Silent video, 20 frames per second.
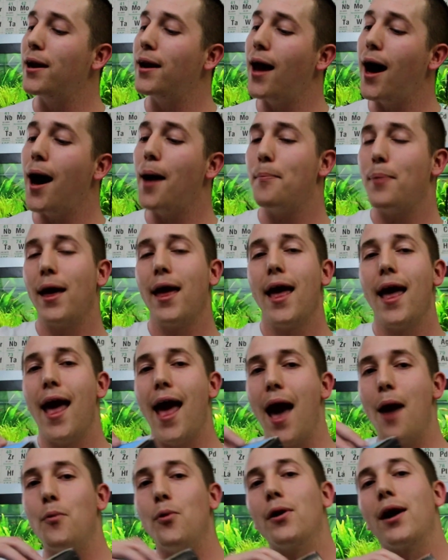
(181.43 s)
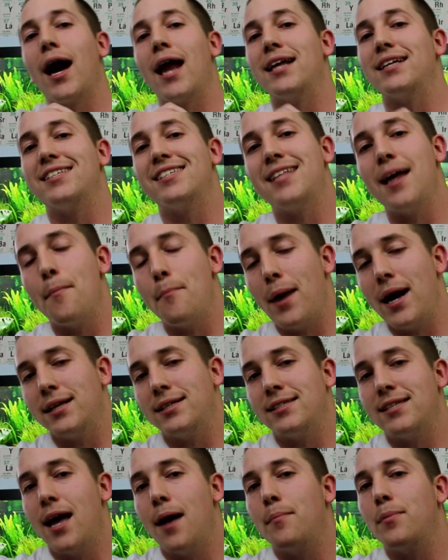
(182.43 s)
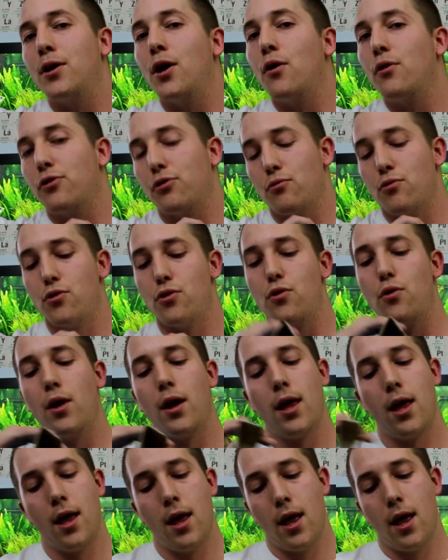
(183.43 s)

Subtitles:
it up, and we'll kind of step by step go through